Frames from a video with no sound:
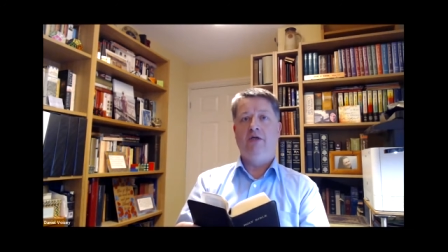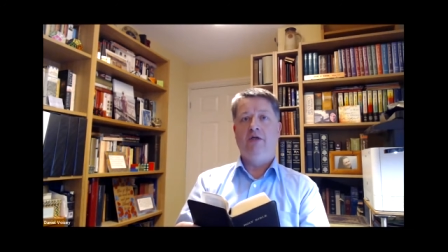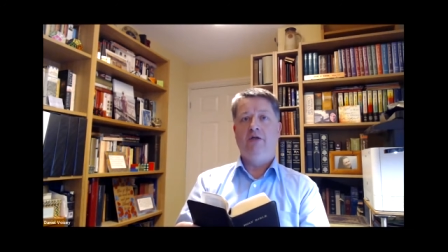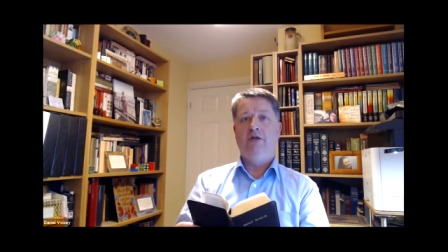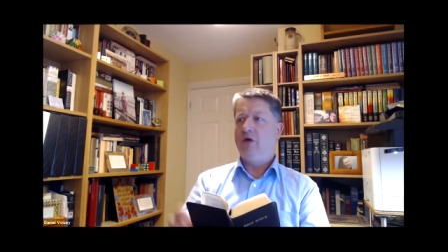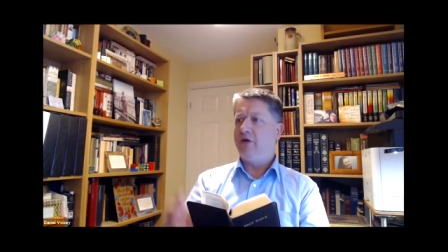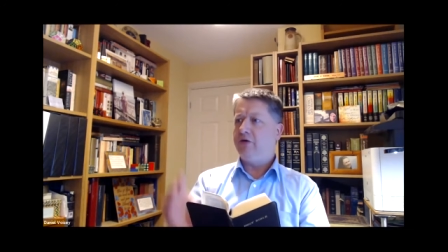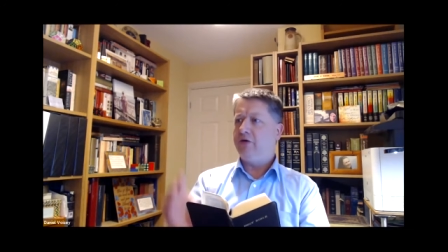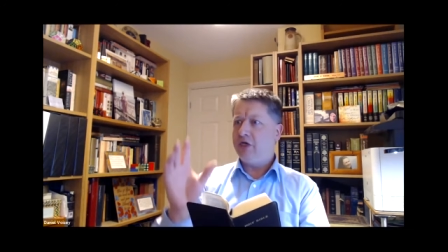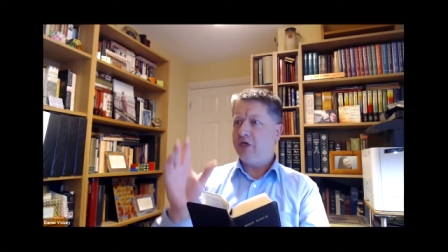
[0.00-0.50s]

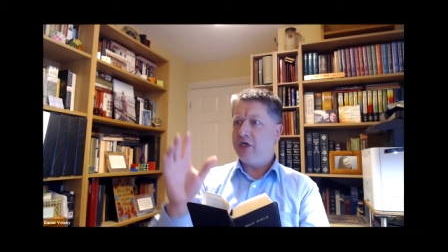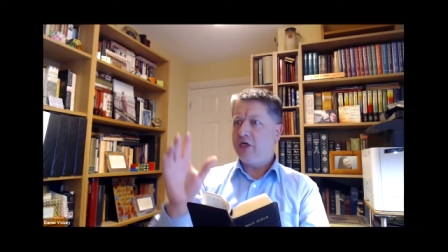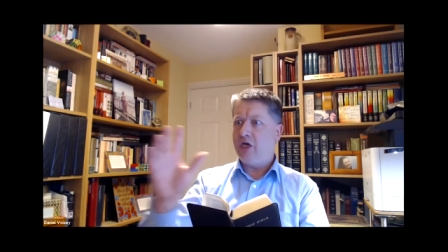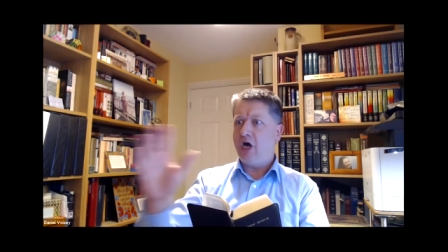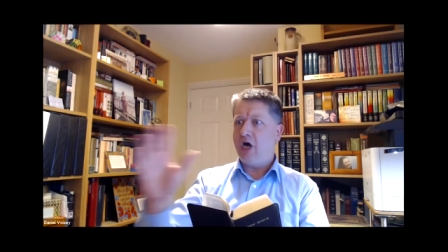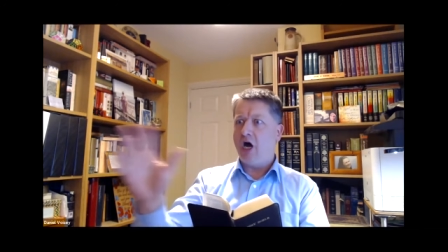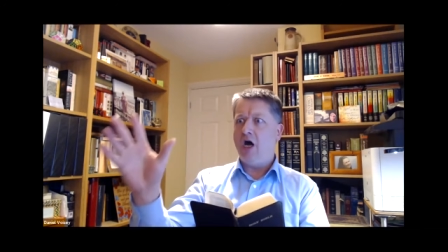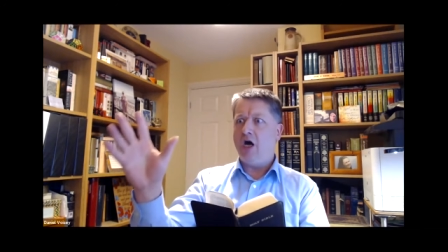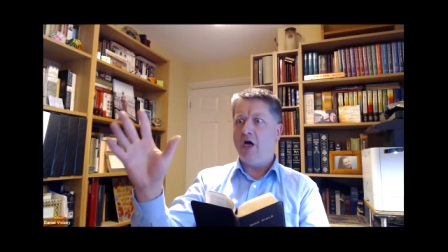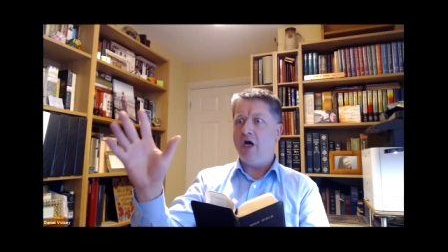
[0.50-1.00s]
Not the
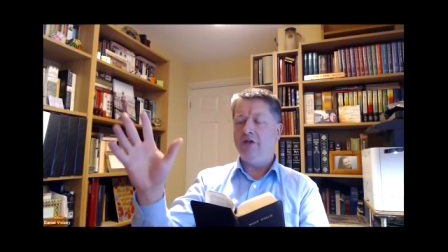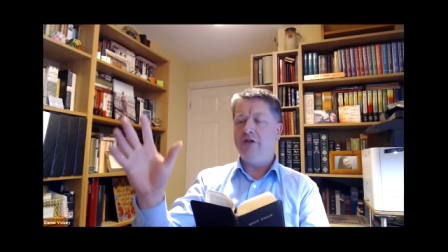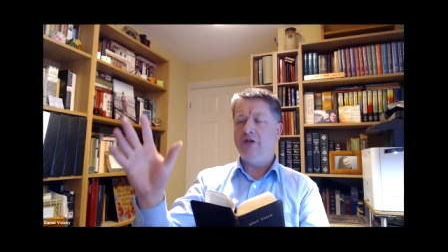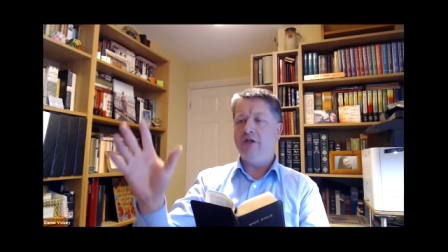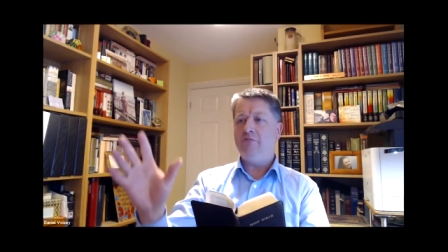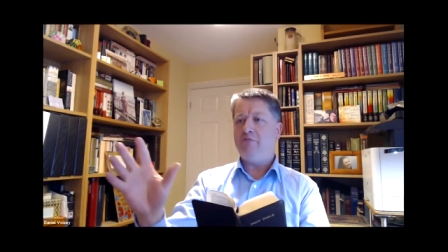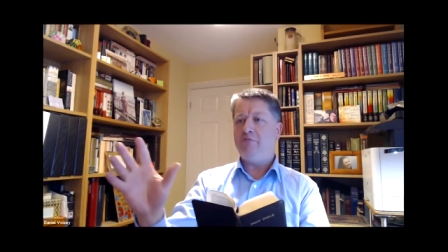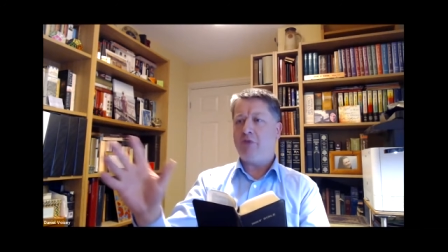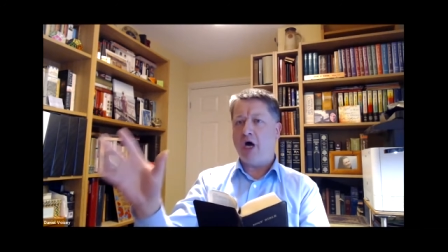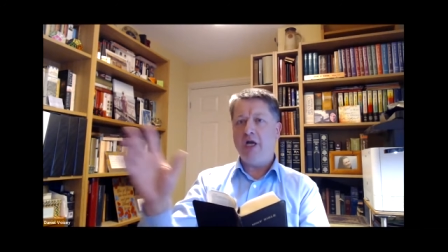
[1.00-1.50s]
guard
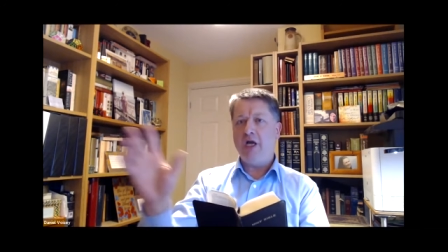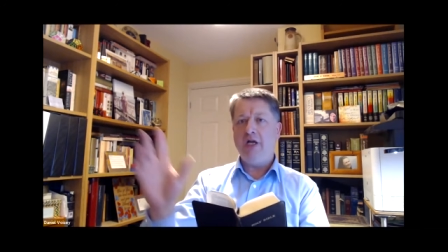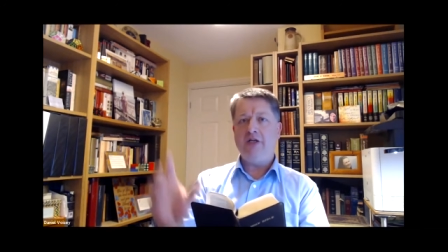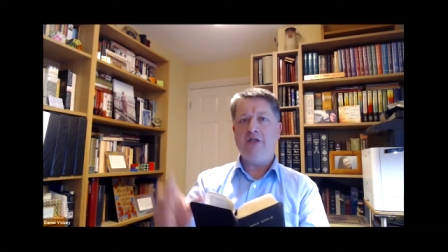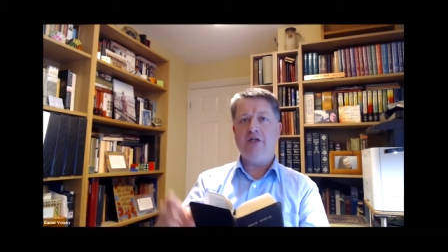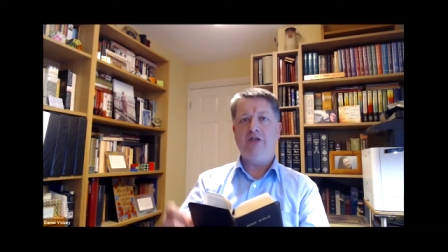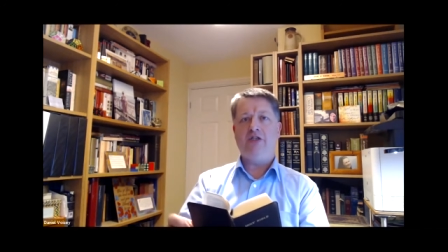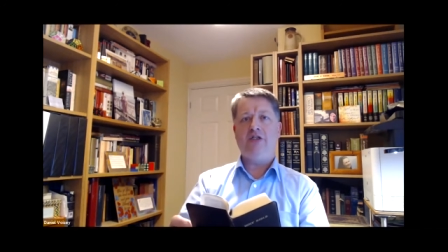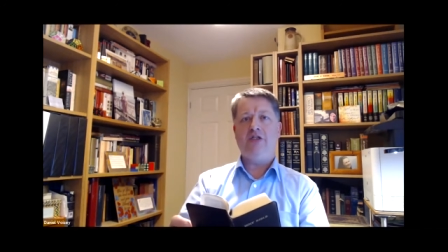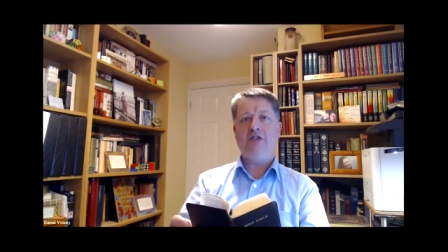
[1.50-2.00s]
that Pilate
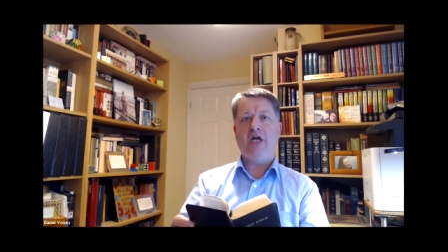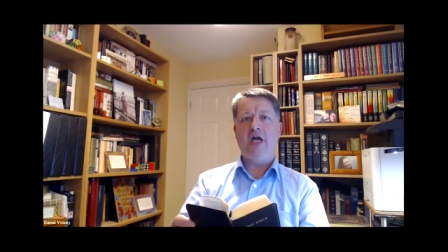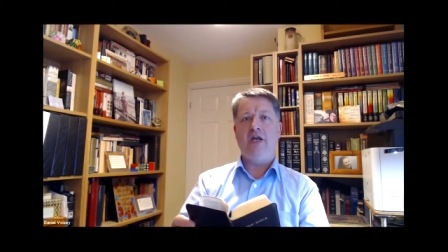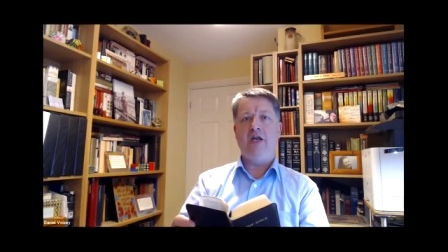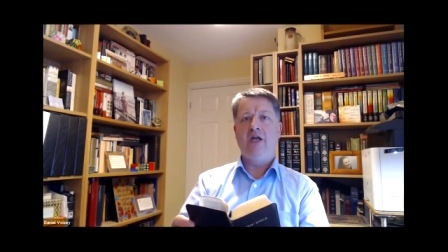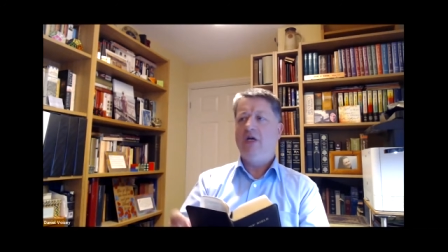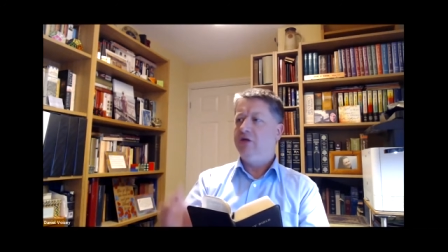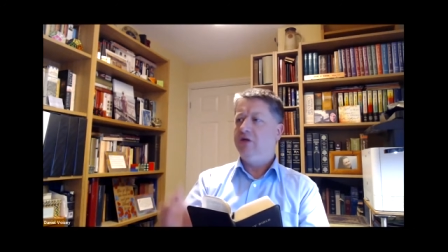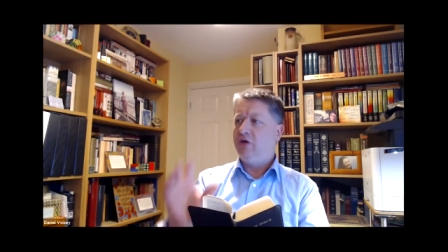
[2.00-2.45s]
had set,